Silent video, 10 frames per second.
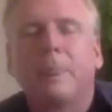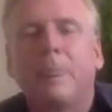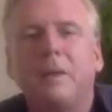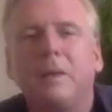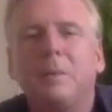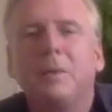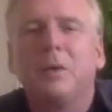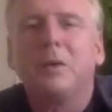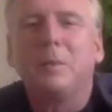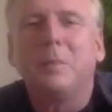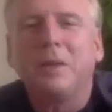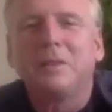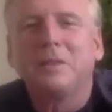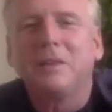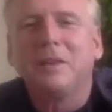Keep going. A minute's
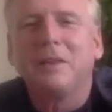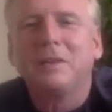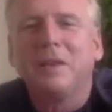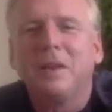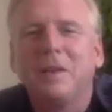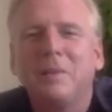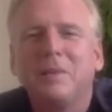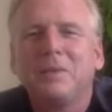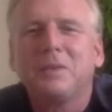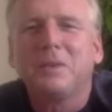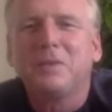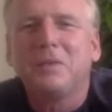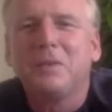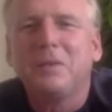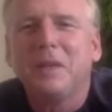a long time. You start
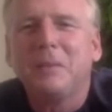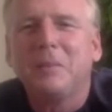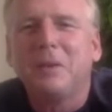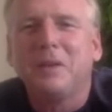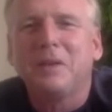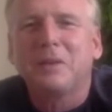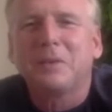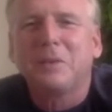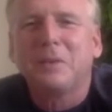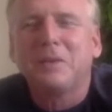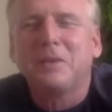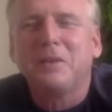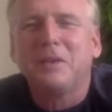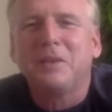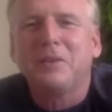feeling that burning. That's what you're
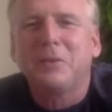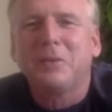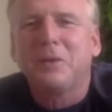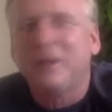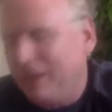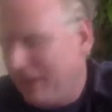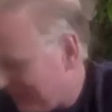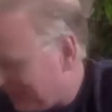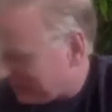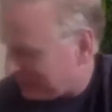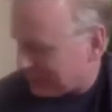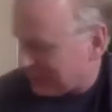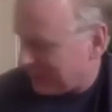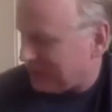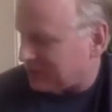here for. This is
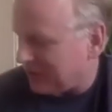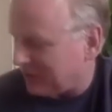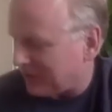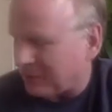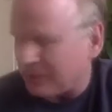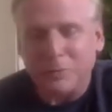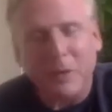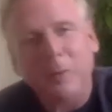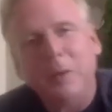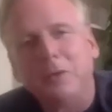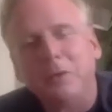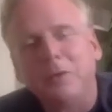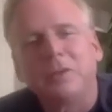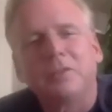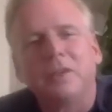where the change happens. That's why we do
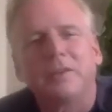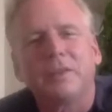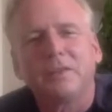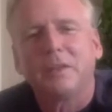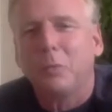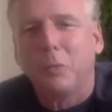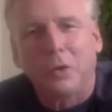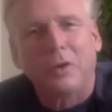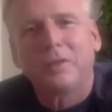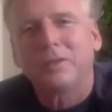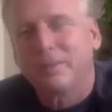this stuff, because it works.